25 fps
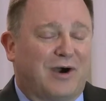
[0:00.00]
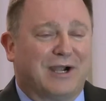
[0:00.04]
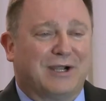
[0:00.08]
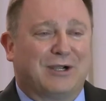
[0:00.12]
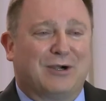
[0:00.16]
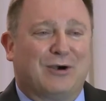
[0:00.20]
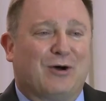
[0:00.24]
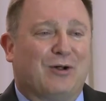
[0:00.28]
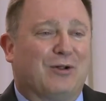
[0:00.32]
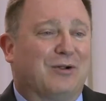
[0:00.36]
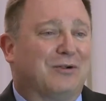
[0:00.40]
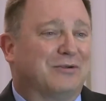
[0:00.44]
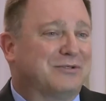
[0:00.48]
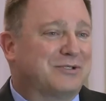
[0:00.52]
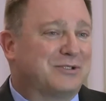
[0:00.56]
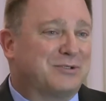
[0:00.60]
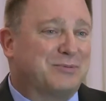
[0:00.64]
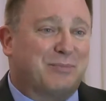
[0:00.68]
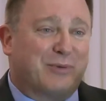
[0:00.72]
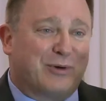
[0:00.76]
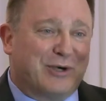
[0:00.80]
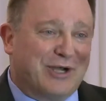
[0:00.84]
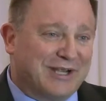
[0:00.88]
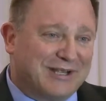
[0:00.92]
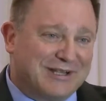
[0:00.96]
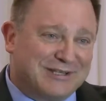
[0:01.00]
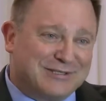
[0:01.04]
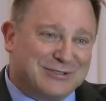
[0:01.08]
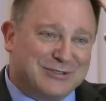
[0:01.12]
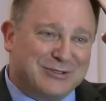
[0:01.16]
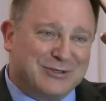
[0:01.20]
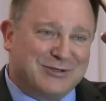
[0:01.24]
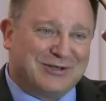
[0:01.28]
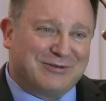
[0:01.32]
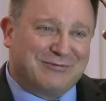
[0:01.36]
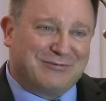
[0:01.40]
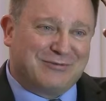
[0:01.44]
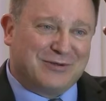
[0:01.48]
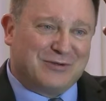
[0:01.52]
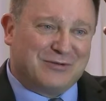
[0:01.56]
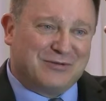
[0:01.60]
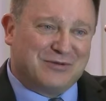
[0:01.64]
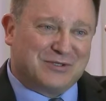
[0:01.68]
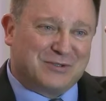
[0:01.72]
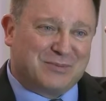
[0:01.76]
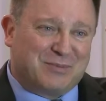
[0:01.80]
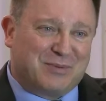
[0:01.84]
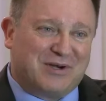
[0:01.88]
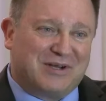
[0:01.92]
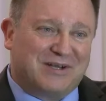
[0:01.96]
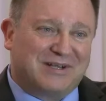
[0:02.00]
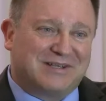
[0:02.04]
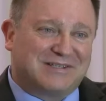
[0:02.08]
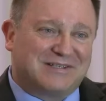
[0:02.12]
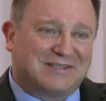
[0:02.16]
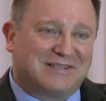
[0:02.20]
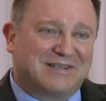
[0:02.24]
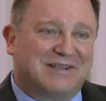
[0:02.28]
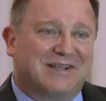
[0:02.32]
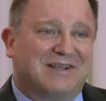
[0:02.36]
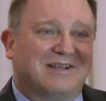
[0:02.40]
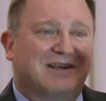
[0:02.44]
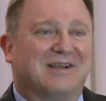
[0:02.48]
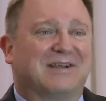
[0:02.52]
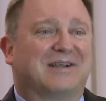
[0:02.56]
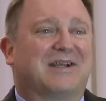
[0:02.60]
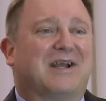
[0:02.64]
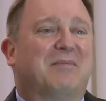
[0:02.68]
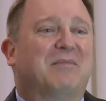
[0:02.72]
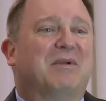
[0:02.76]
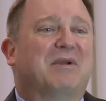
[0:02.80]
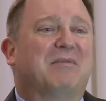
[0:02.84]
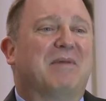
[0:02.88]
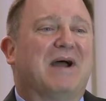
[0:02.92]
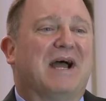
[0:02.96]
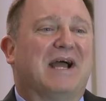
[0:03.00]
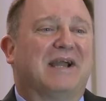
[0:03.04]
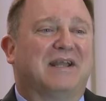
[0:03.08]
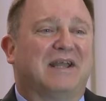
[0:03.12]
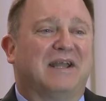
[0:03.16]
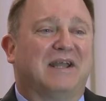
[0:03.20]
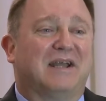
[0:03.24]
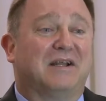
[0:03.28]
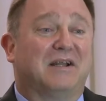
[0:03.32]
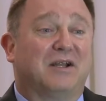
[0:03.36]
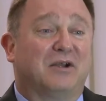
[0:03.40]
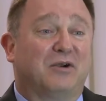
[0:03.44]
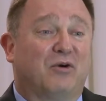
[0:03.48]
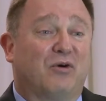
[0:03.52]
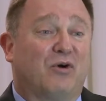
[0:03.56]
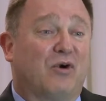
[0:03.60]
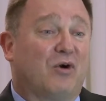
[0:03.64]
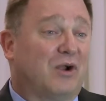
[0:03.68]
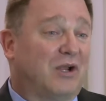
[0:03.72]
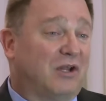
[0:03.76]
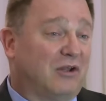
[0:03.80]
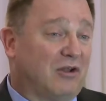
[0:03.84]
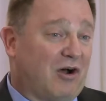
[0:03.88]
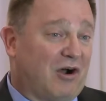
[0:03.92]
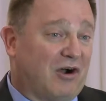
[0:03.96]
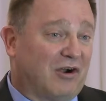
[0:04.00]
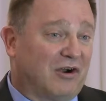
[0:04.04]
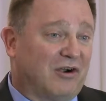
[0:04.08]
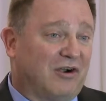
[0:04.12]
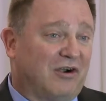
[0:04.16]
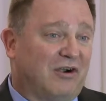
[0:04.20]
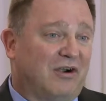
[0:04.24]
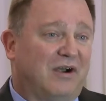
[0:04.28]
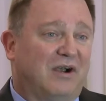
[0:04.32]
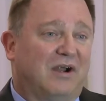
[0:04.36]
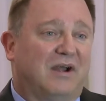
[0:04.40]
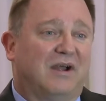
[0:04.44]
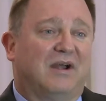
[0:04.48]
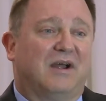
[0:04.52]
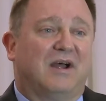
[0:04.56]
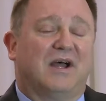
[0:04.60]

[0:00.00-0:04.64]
I call it sprigs. You could feel the sprigs coming back in and growing longer.